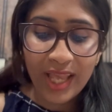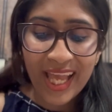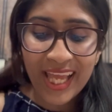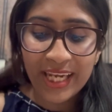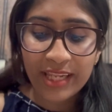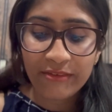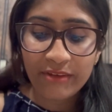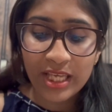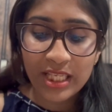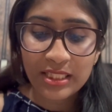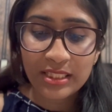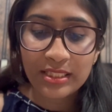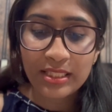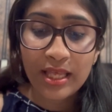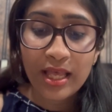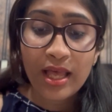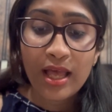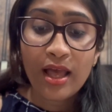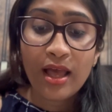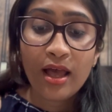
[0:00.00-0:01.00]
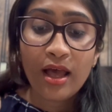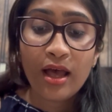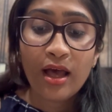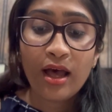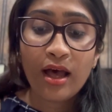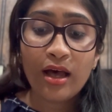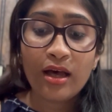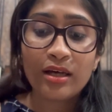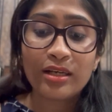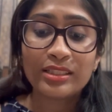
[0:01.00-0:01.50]
Anyways,
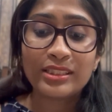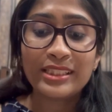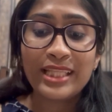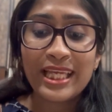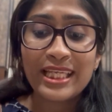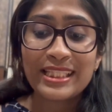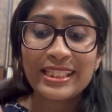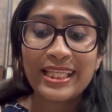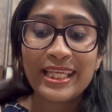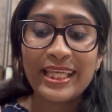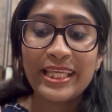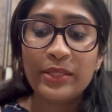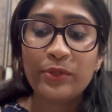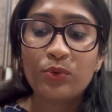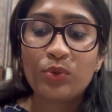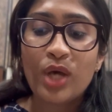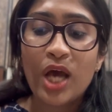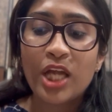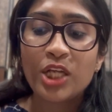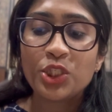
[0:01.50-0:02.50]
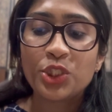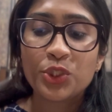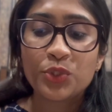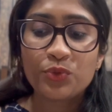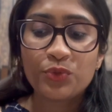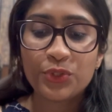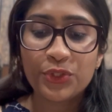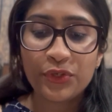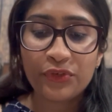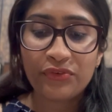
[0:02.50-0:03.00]
they say you can't
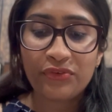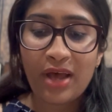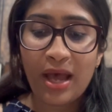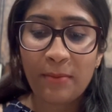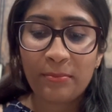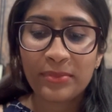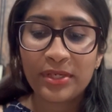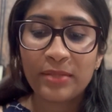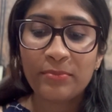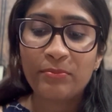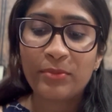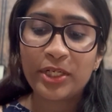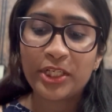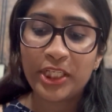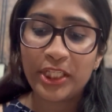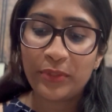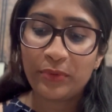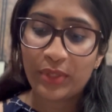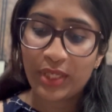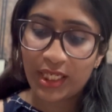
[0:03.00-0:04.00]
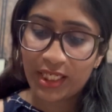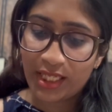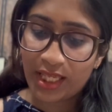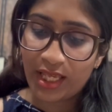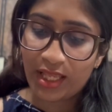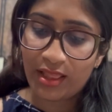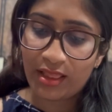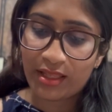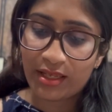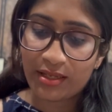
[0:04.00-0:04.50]
choose your family, but you can
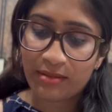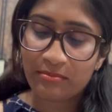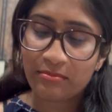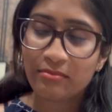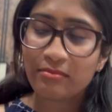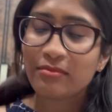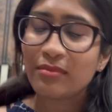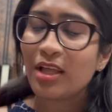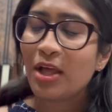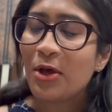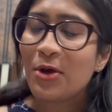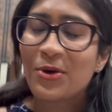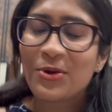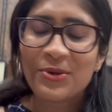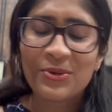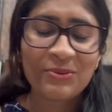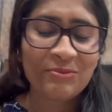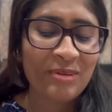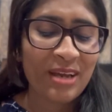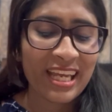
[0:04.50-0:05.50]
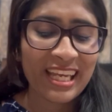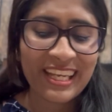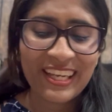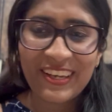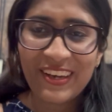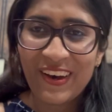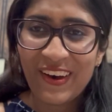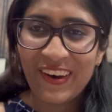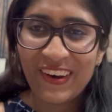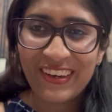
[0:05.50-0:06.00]
kill them. Oh my
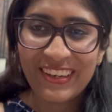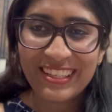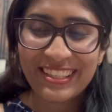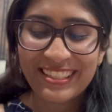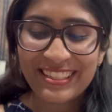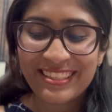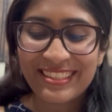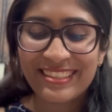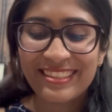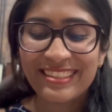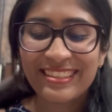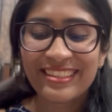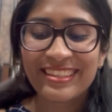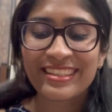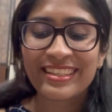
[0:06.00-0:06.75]
god.